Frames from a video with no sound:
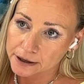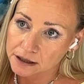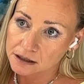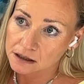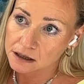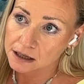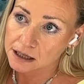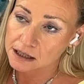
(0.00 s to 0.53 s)

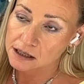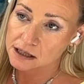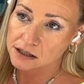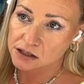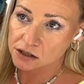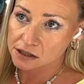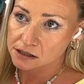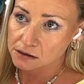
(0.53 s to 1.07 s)
but
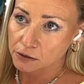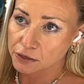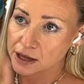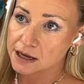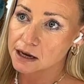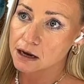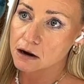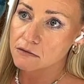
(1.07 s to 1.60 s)
it's just
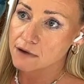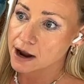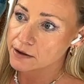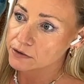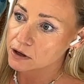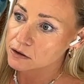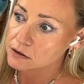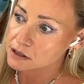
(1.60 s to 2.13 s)
thinking
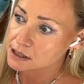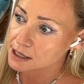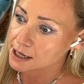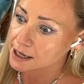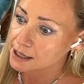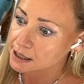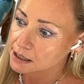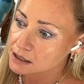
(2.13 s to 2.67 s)
around those
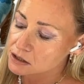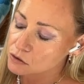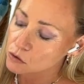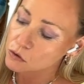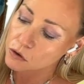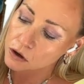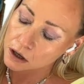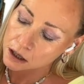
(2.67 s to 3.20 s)
lines,
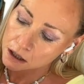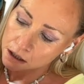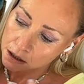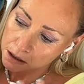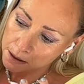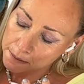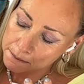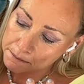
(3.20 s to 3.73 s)
or
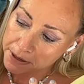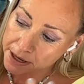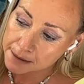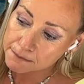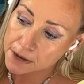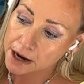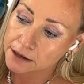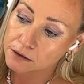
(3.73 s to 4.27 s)

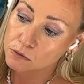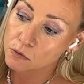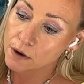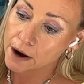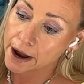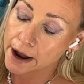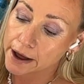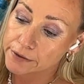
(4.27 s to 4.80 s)
being made
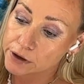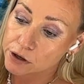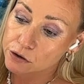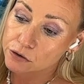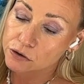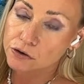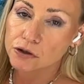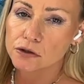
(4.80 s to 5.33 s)
aware that
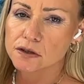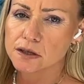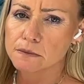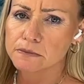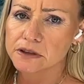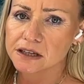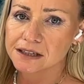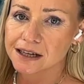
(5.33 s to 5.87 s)
you could do
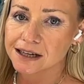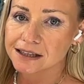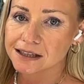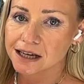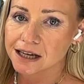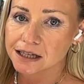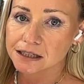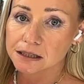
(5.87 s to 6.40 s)
something
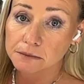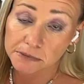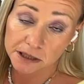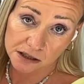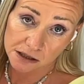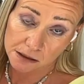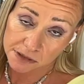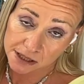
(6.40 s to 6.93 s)
like that. I
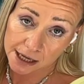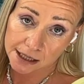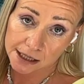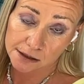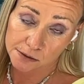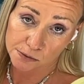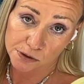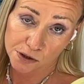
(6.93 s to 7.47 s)
mean, some
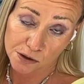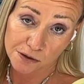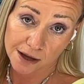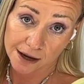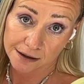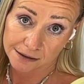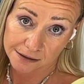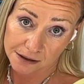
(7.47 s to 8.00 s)
psychics would do
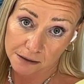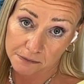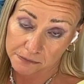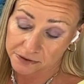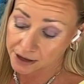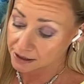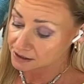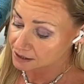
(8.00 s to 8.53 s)
that.
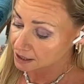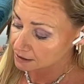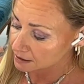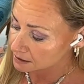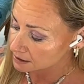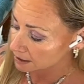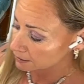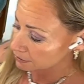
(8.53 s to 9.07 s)
Some
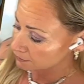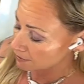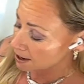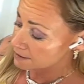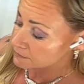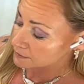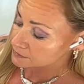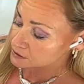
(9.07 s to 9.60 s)
psychics like
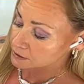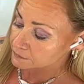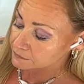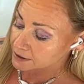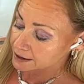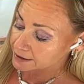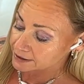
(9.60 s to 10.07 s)
thrive off stuff